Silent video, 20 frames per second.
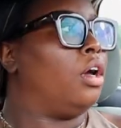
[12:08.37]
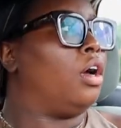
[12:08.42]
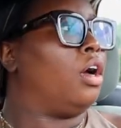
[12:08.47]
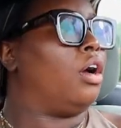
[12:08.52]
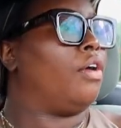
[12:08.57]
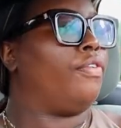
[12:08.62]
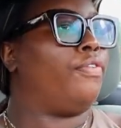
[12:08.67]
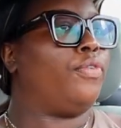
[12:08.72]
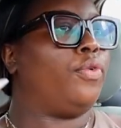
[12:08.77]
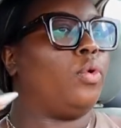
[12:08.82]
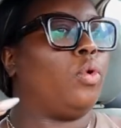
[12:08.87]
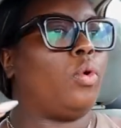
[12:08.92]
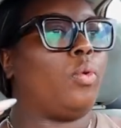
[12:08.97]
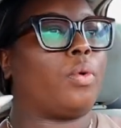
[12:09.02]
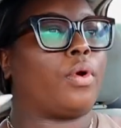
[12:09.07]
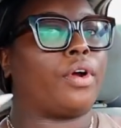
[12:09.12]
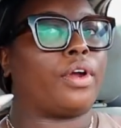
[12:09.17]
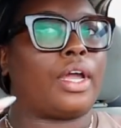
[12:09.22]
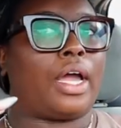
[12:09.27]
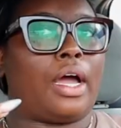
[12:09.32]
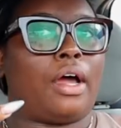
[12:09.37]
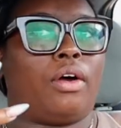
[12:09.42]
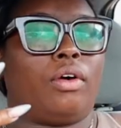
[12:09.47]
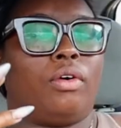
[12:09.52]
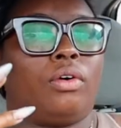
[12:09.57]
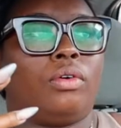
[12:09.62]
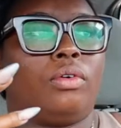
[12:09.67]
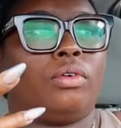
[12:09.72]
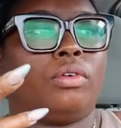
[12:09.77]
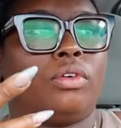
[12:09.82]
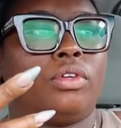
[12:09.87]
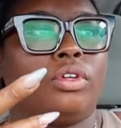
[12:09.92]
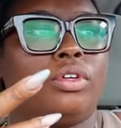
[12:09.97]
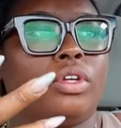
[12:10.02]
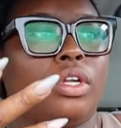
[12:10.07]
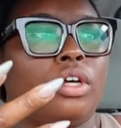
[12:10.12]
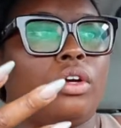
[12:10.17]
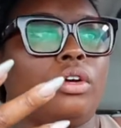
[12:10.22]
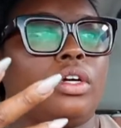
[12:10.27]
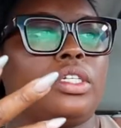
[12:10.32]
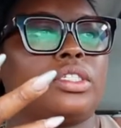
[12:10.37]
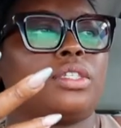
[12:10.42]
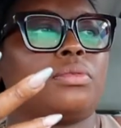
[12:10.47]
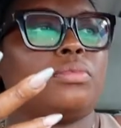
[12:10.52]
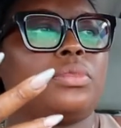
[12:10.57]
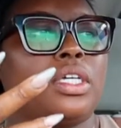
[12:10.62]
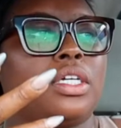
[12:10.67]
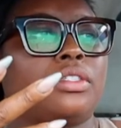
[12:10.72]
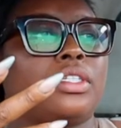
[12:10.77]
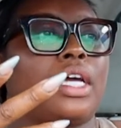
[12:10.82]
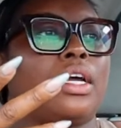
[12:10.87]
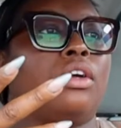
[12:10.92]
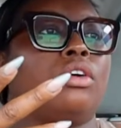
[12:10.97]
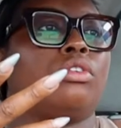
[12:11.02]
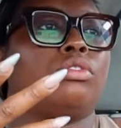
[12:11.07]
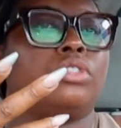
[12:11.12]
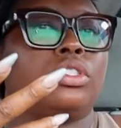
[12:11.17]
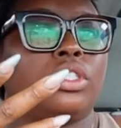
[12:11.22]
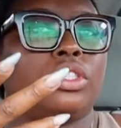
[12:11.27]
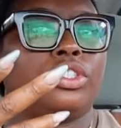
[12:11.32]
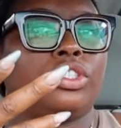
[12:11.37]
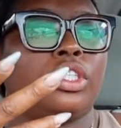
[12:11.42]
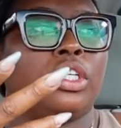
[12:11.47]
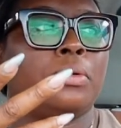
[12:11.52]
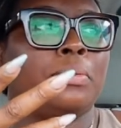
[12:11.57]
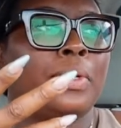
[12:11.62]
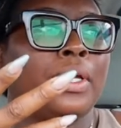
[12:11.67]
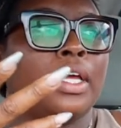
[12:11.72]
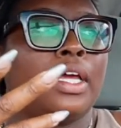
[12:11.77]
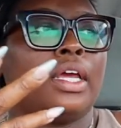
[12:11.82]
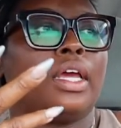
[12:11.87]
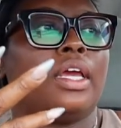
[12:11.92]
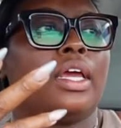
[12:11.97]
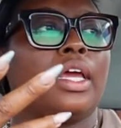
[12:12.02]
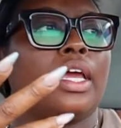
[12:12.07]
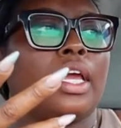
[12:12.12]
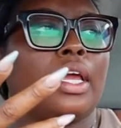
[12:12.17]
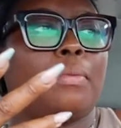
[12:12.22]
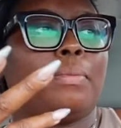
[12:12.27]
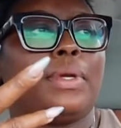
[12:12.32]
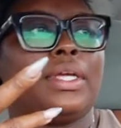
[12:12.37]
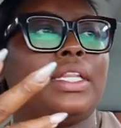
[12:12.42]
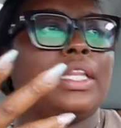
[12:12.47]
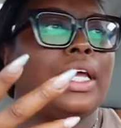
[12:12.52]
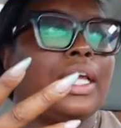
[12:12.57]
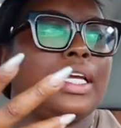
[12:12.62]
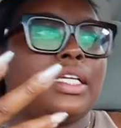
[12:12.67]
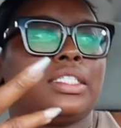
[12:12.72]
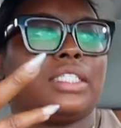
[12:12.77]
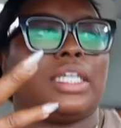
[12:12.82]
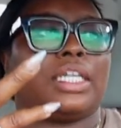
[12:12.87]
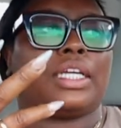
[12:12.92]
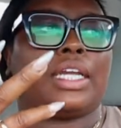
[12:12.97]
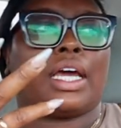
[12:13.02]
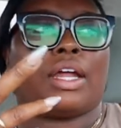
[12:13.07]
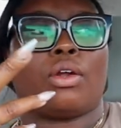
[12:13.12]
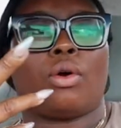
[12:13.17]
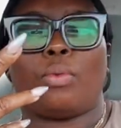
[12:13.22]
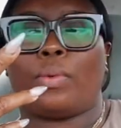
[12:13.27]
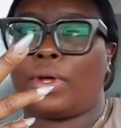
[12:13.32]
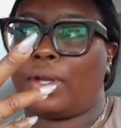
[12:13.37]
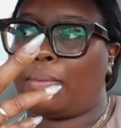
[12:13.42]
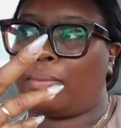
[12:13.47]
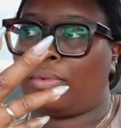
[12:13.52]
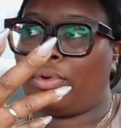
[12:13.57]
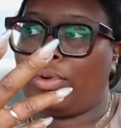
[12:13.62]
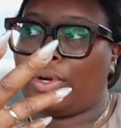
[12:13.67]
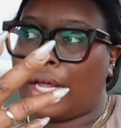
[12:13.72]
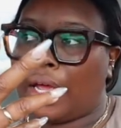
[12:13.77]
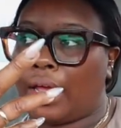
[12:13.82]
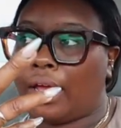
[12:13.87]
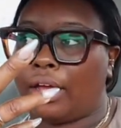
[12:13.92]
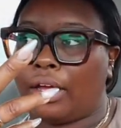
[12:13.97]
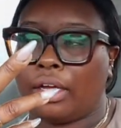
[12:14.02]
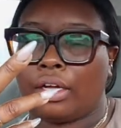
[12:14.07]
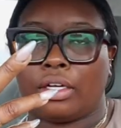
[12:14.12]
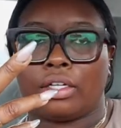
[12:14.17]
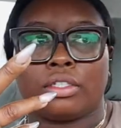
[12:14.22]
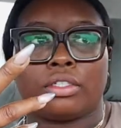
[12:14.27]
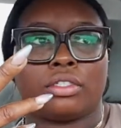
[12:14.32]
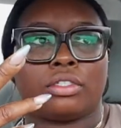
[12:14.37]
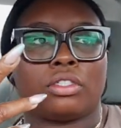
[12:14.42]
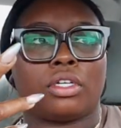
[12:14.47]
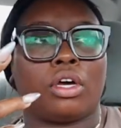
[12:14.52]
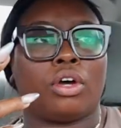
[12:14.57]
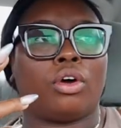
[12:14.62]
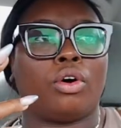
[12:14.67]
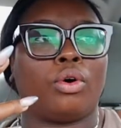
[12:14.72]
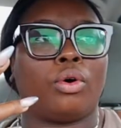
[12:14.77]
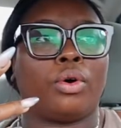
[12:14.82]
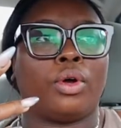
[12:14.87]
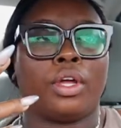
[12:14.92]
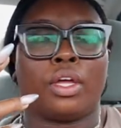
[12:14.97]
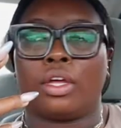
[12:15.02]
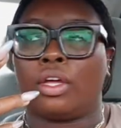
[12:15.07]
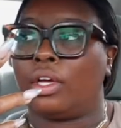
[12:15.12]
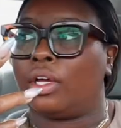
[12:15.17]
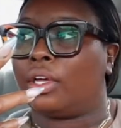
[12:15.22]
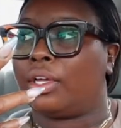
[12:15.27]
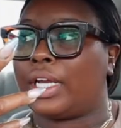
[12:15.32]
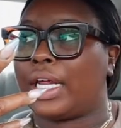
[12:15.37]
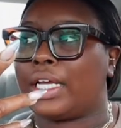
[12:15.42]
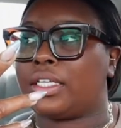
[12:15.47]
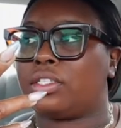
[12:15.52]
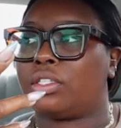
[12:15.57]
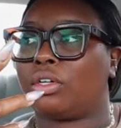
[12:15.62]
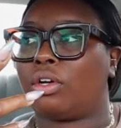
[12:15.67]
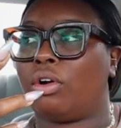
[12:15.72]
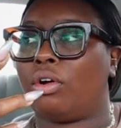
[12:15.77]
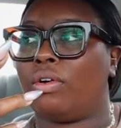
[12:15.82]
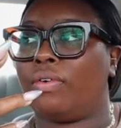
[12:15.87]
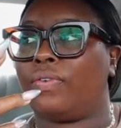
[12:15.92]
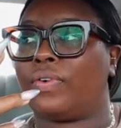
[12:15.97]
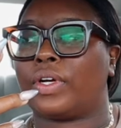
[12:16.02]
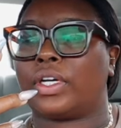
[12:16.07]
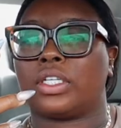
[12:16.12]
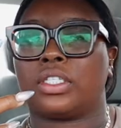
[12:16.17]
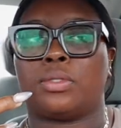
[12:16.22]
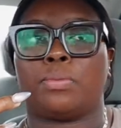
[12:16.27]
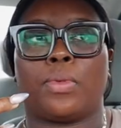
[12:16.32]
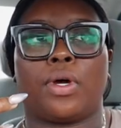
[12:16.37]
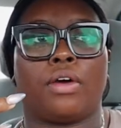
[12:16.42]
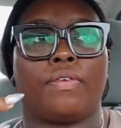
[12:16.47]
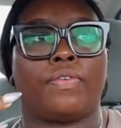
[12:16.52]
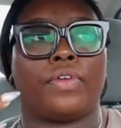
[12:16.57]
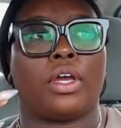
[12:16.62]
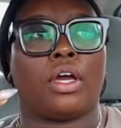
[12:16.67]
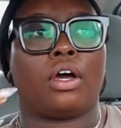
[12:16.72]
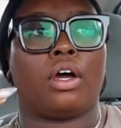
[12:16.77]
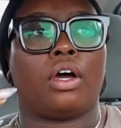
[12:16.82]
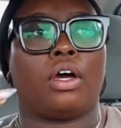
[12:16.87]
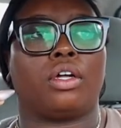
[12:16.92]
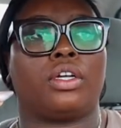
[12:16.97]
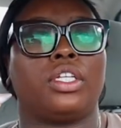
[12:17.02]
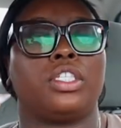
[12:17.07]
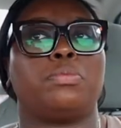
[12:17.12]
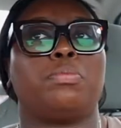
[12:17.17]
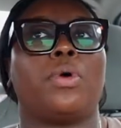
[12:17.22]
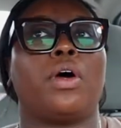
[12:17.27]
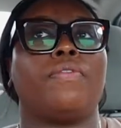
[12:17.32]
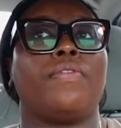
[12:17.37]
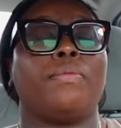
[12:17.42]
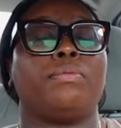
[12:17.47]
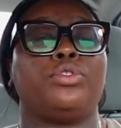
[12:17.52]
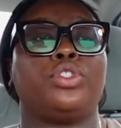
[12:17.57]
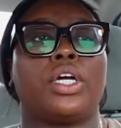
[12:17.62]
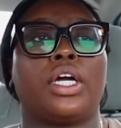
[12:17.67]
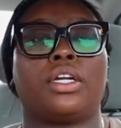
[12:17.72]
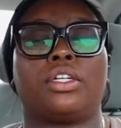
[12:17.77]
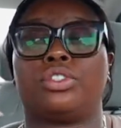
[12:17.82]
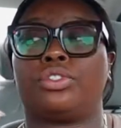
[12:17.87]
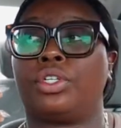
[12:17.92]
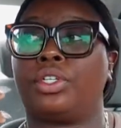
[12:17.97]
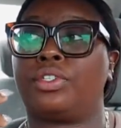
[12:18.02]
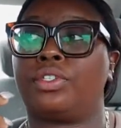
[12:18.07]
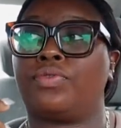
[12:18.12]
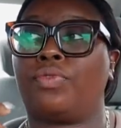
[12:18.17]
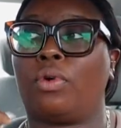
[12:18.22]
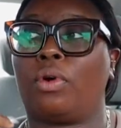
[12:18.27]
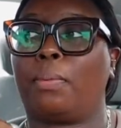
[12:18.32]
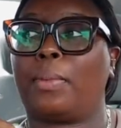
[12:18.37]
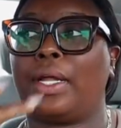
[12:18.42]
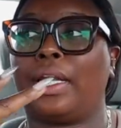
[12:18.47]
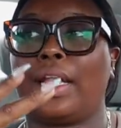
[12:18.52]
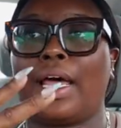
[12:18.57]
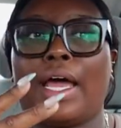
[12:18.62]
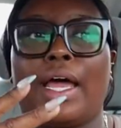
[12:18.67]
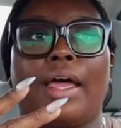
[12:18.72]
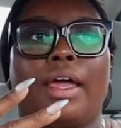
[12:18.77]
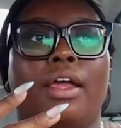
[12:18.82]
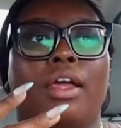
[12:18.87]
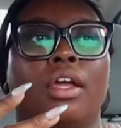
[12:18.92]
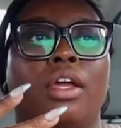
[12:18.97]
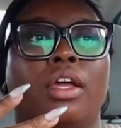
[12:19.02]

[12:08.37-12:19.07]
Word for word: a full workout, you know, because sometimes I can go to the gym and be lazy and I don't want to do that. So that's the goal for this month, y'all. This month I'm trying to transform a lot.